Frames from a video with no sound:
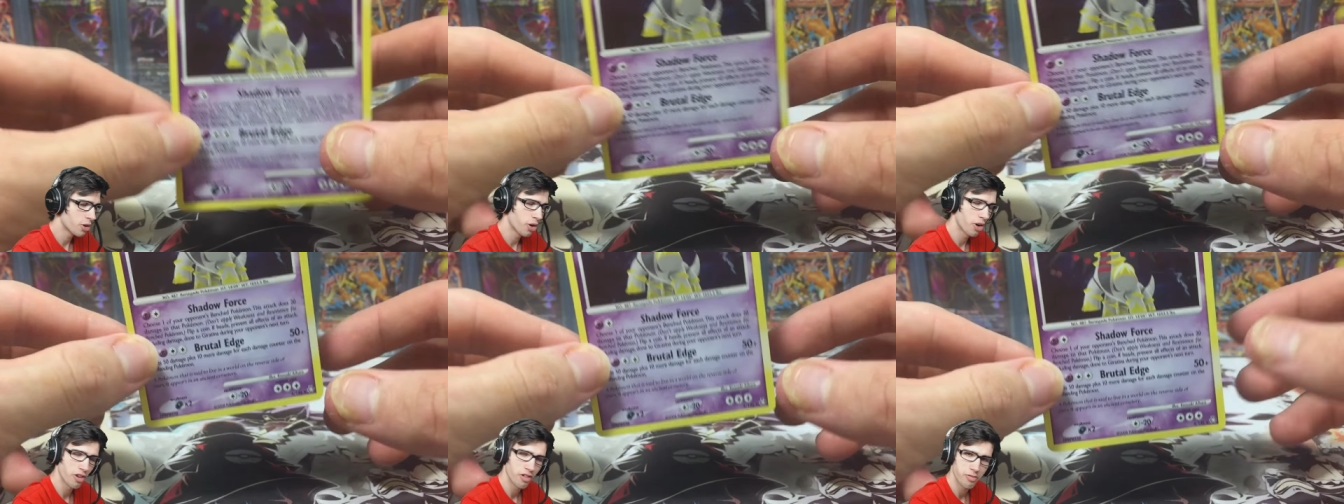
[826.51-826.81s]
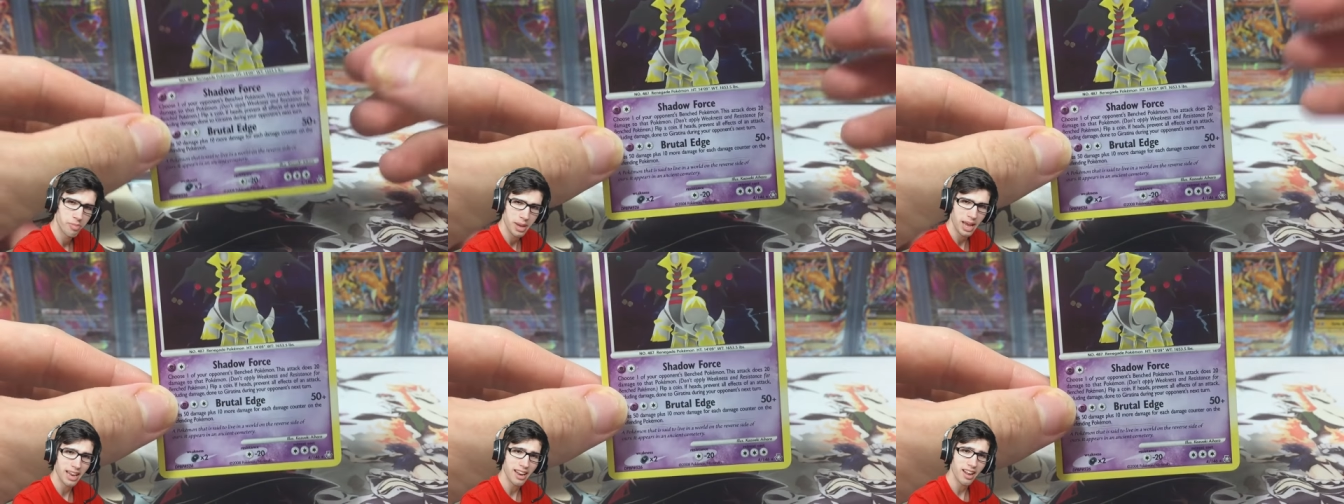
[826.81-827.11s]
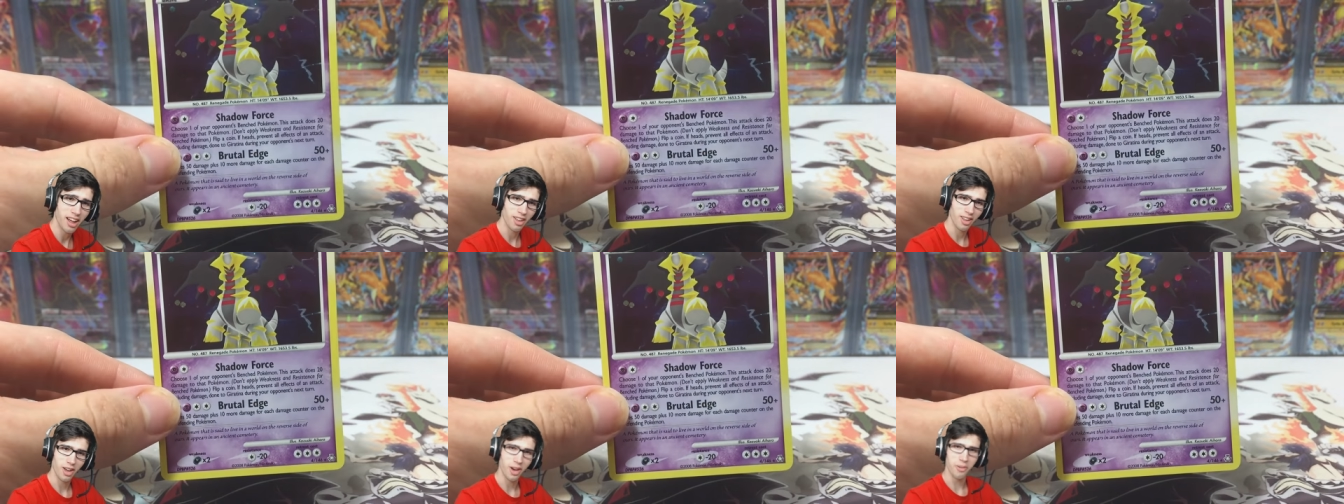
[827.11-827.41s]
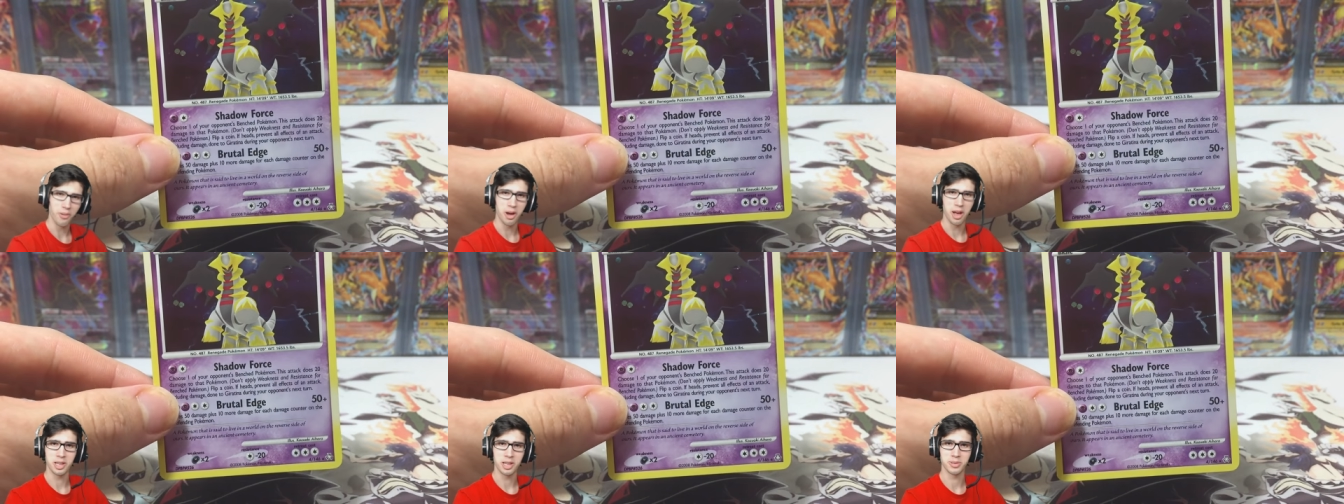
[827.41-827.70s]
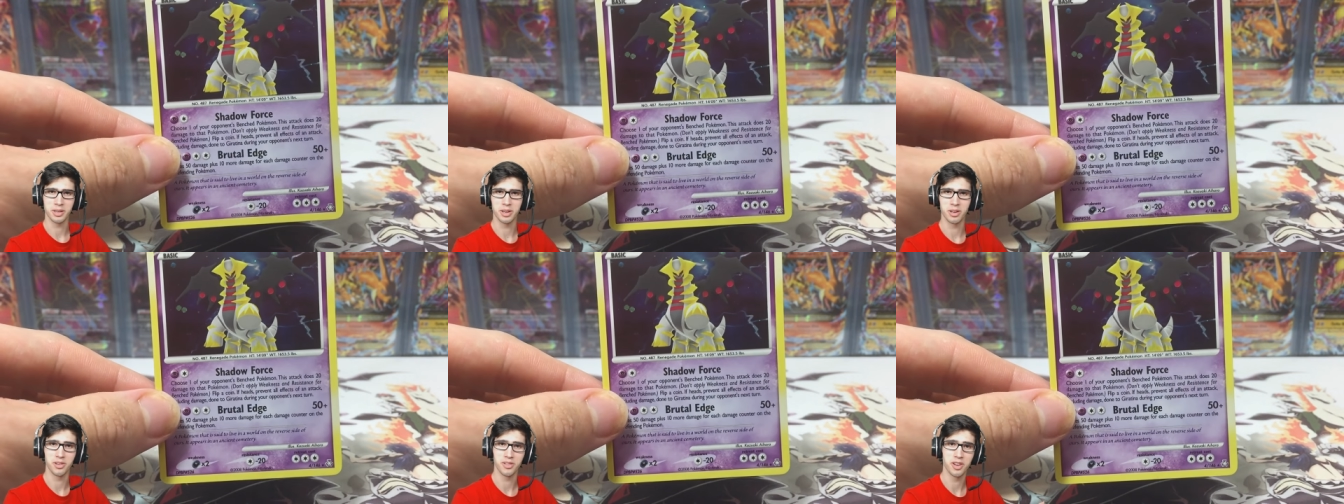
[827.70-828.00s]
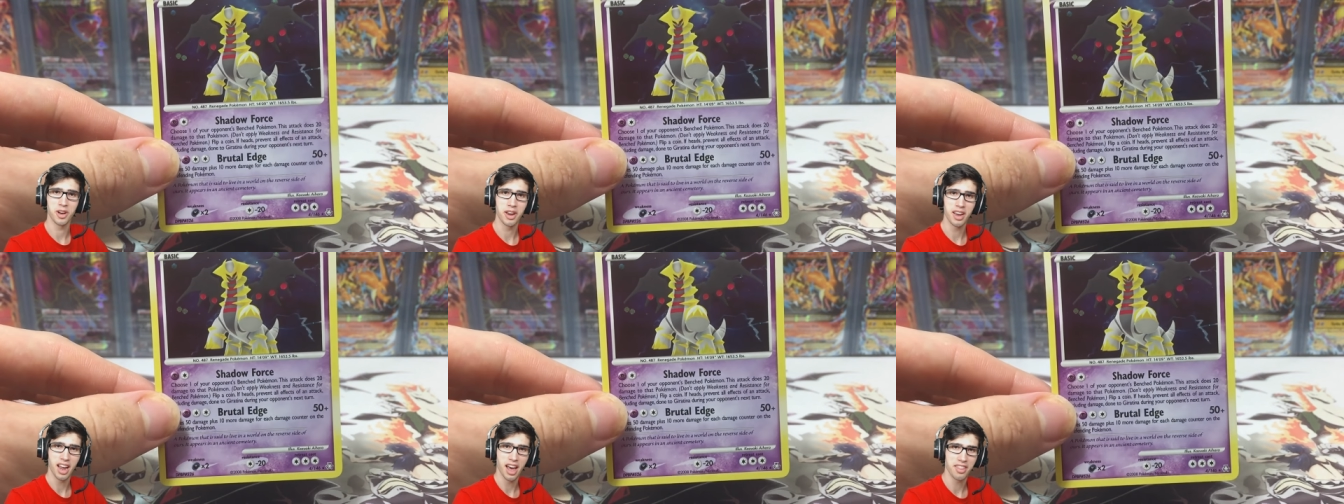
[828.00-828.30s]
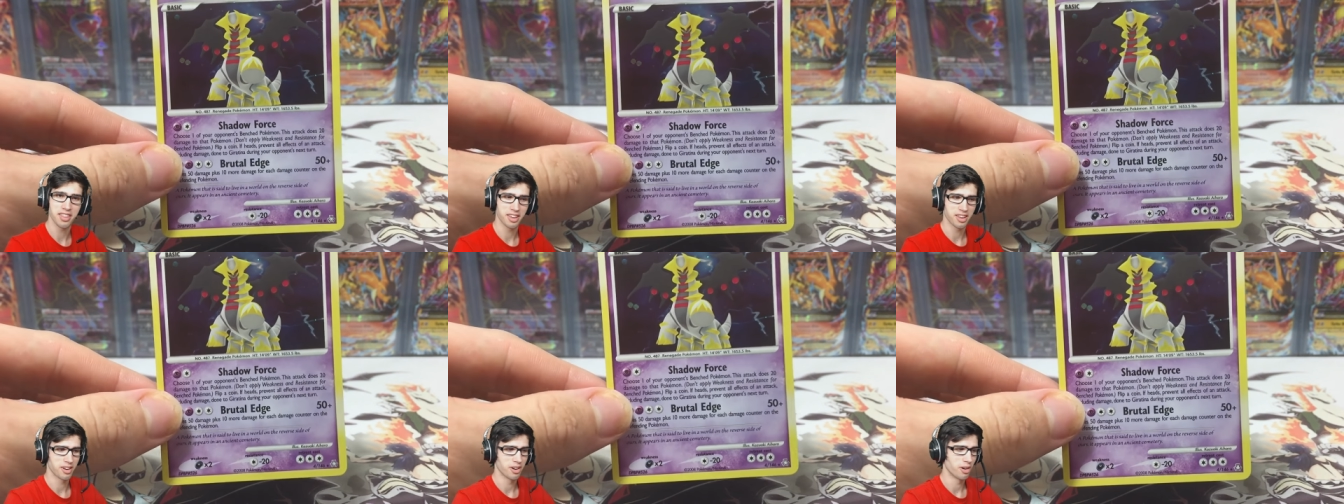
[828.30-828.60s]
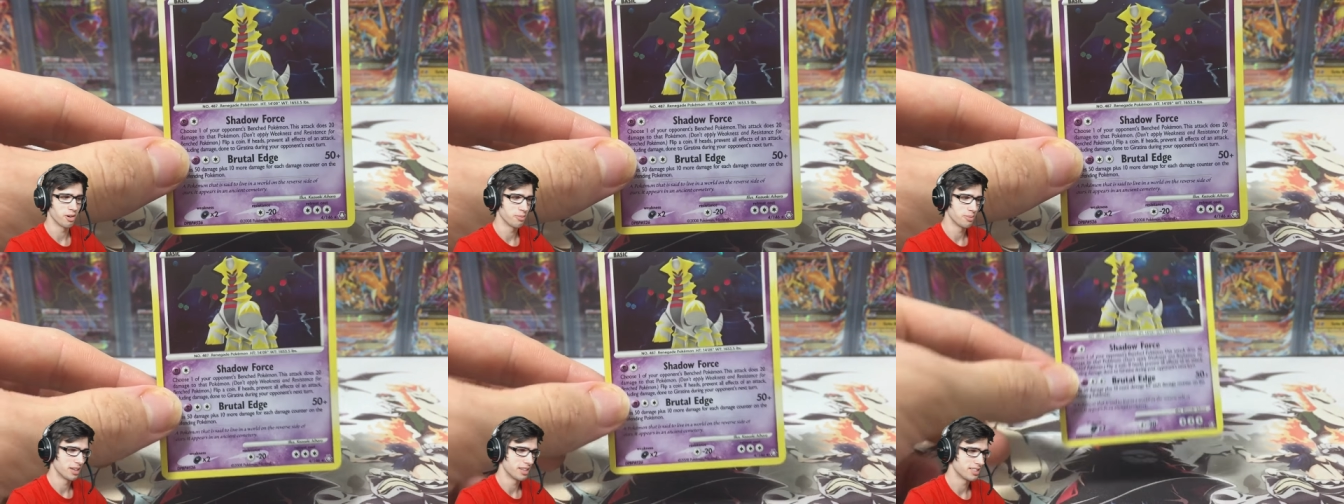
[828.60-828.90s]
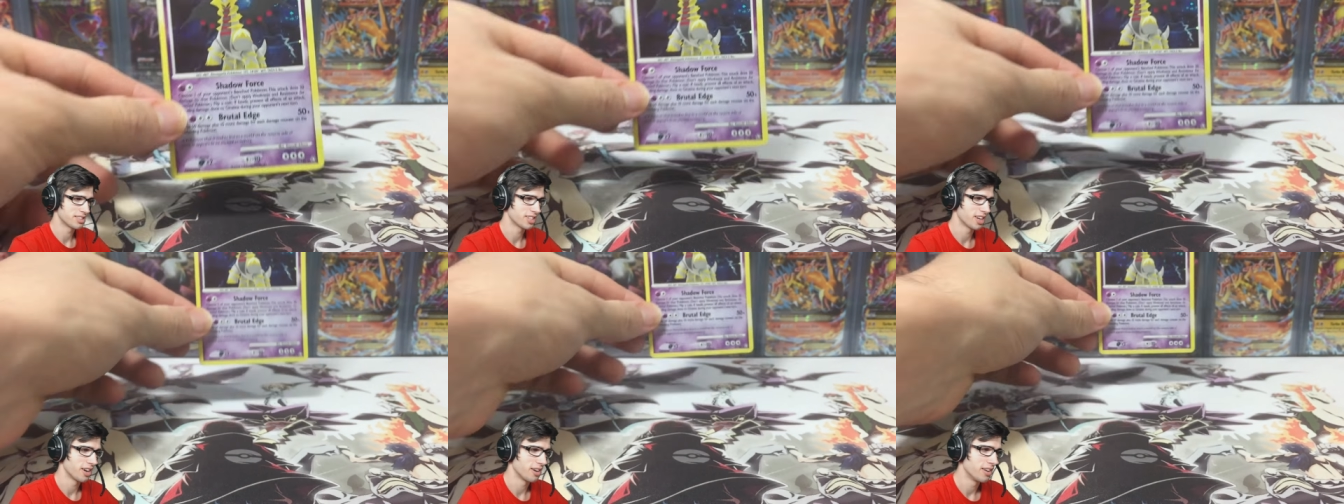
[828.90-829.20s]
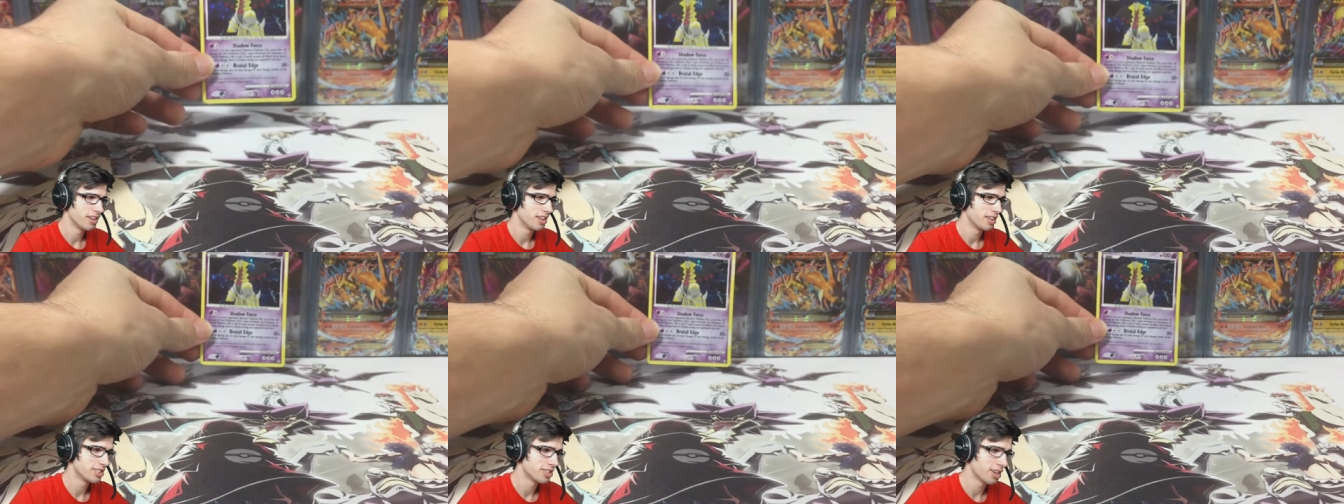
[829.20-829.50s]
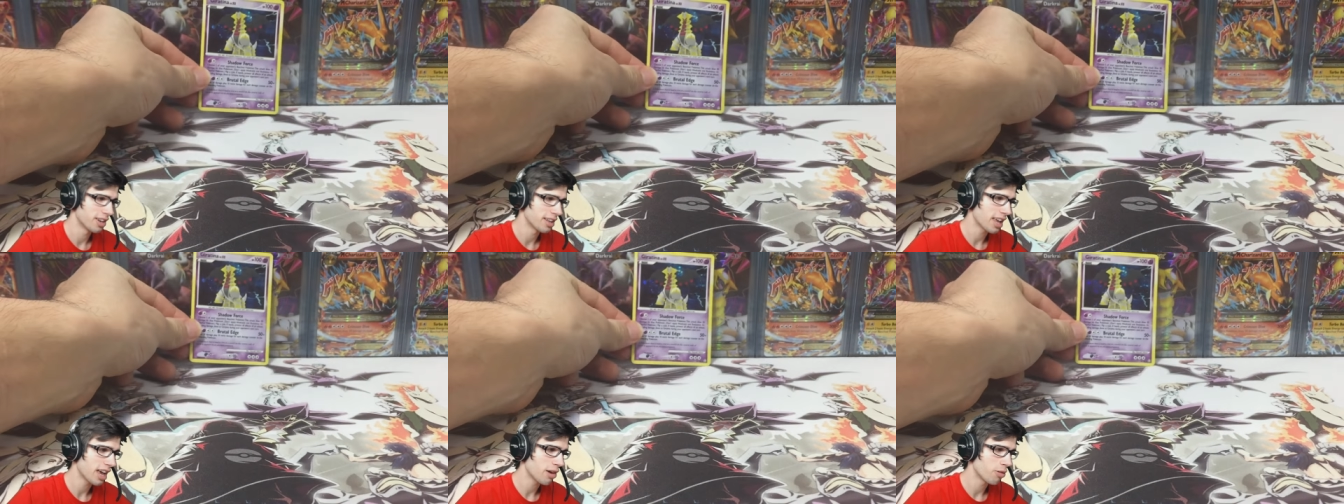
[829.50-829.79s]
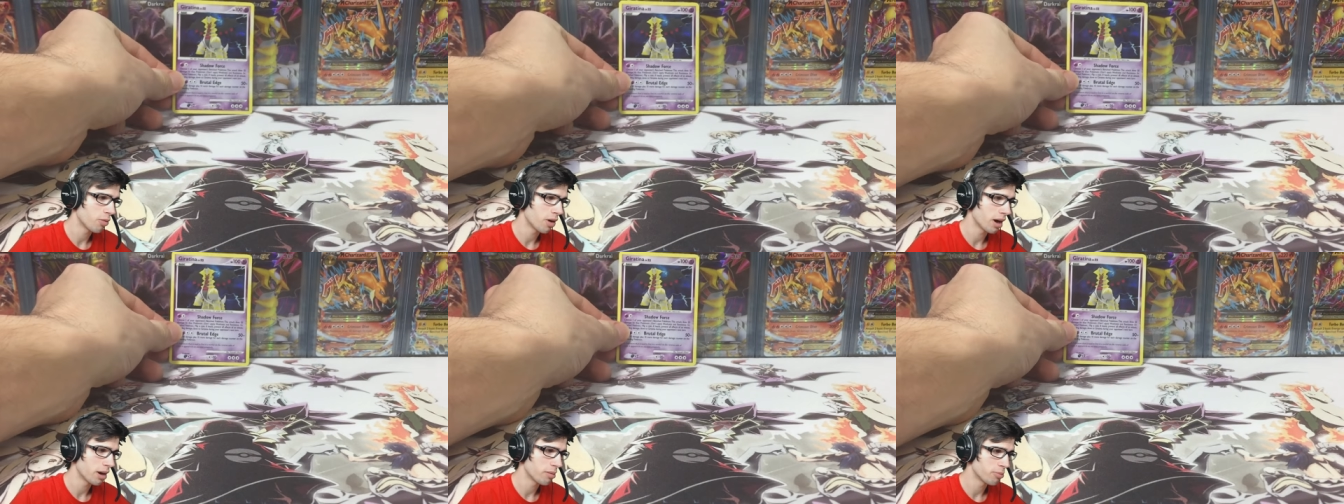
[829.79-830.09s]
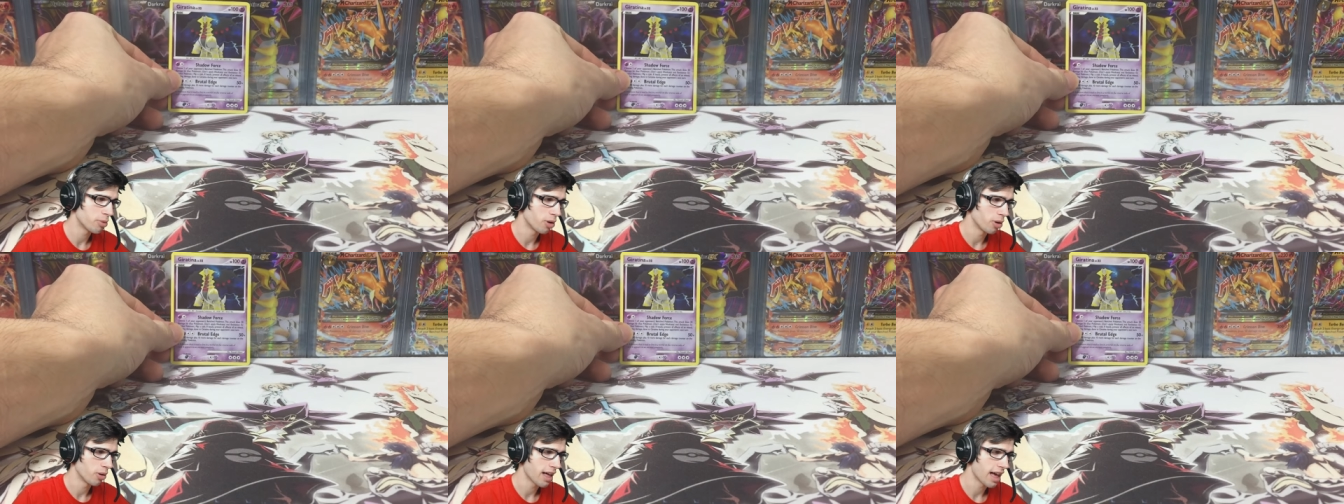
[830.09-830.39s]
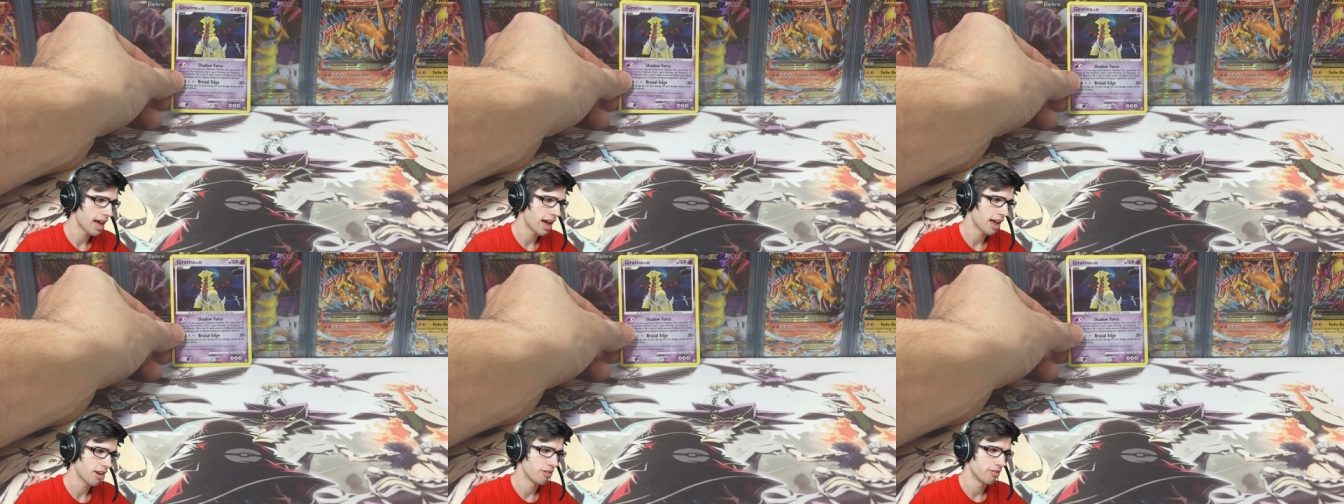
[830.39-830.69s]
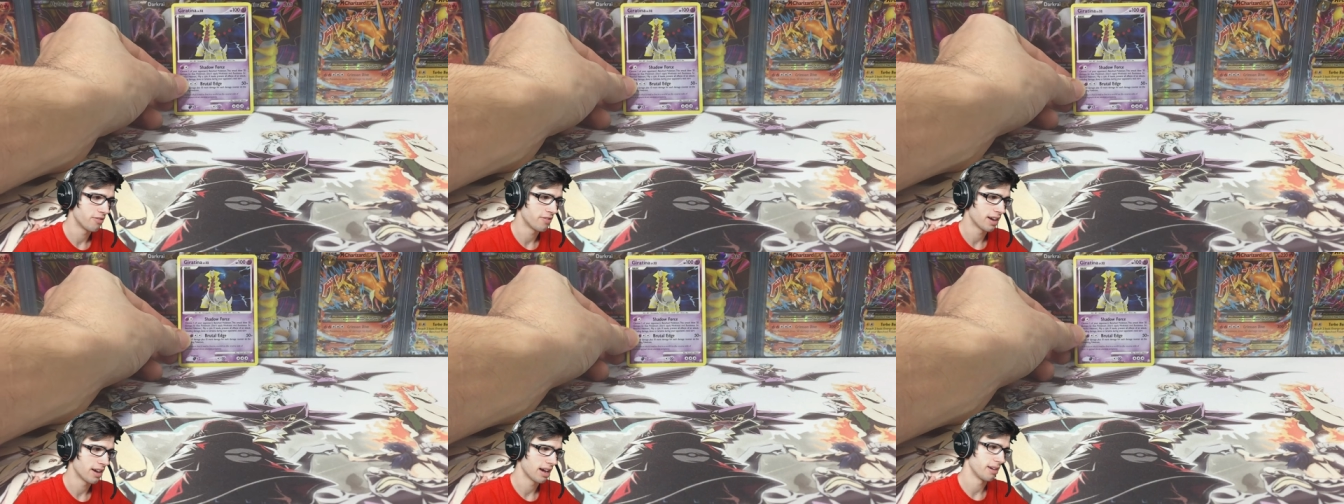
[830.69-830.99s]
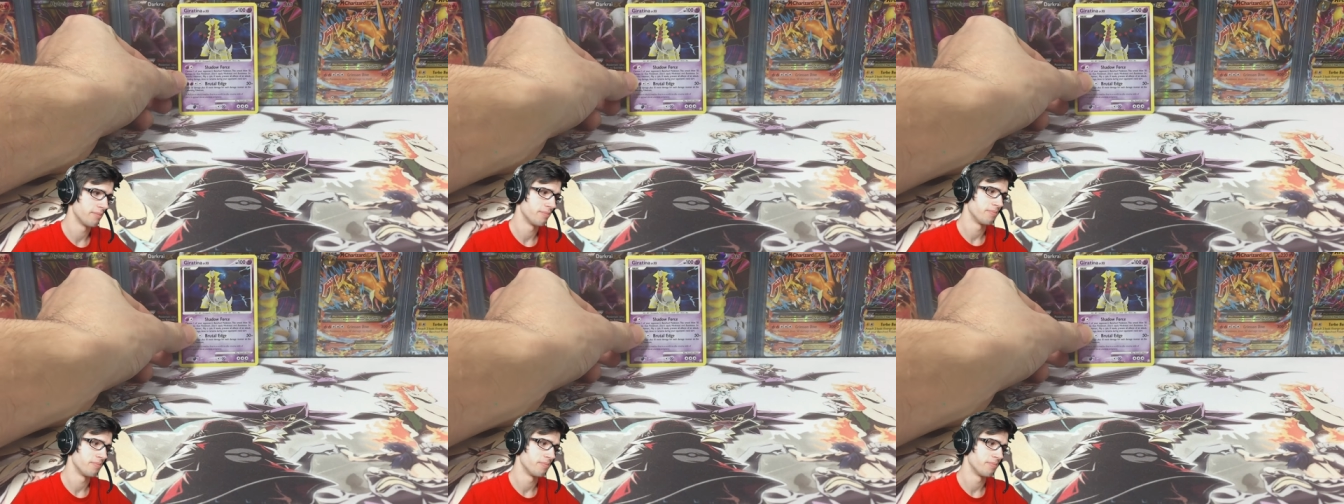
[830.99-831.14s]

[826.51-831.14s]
Could have been a lot worse. We could have got nothing at all. But so to get 1 pull out of